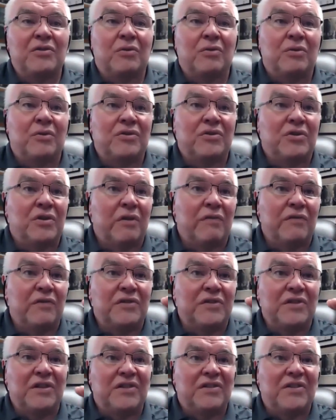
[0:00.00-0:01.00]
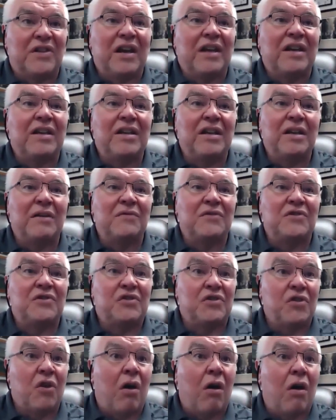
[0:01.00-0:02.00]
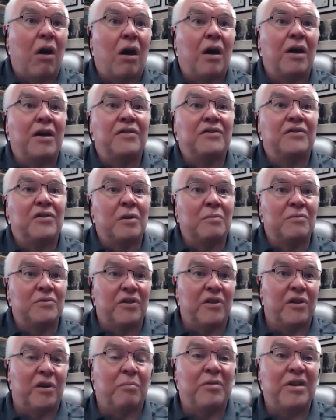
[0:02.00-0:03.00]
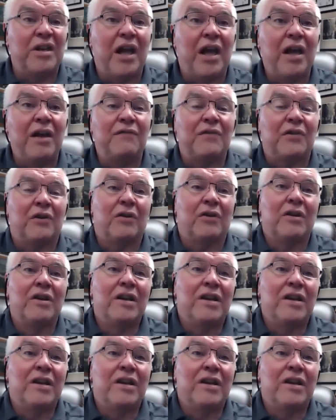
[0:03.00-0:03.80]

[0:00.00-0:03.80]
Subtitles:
or service executives saw in terms of their behavior.